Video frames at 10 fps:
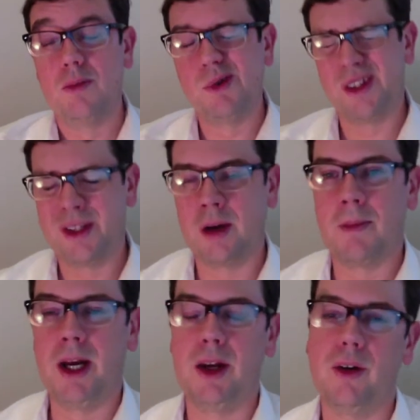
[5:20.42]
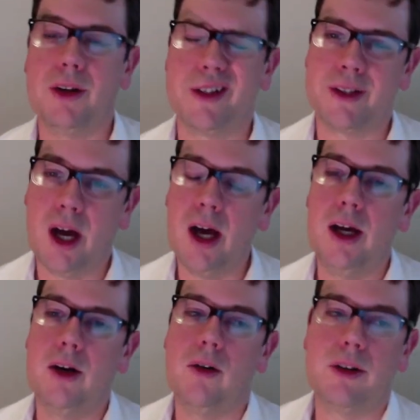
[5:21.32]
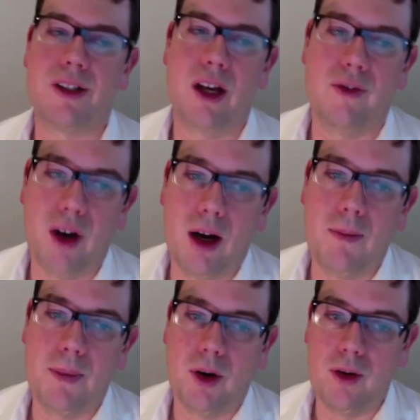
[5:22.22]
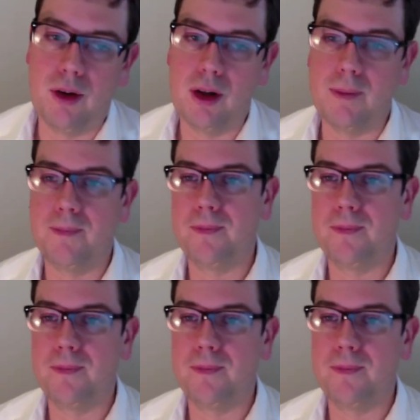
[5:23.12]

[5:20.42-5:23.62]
put some money on the side, all save up, all